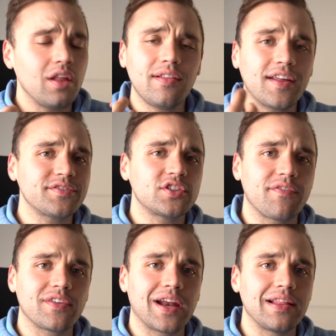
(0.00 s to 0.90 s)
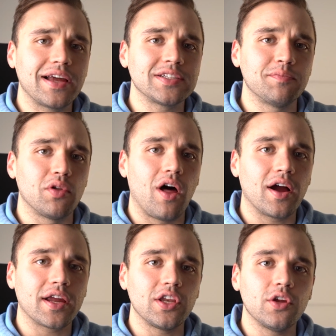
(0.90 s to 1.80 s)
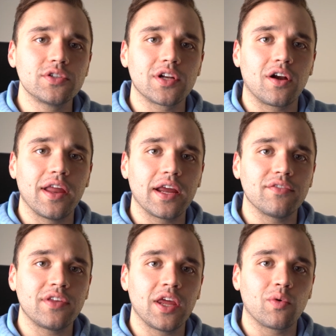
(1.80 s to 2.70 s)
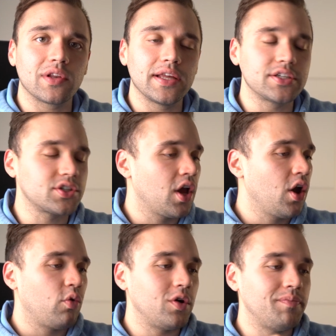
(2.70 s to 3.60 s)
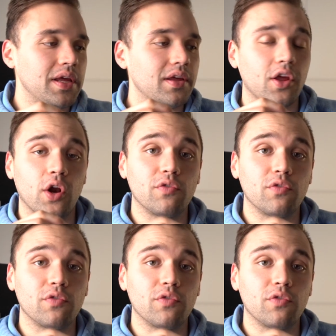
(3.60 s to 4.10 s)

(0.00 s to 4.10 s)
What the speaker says: A lot of stuff that I like to block and use in our negative keyword list would be,